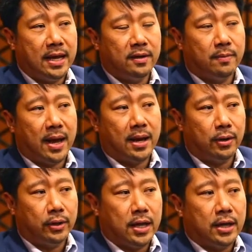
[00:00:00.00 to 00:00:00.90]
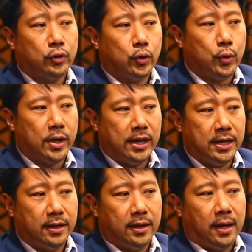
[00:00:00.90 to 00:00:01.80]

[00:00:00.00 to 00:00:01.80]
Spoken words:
headed by our Tokyo colleague,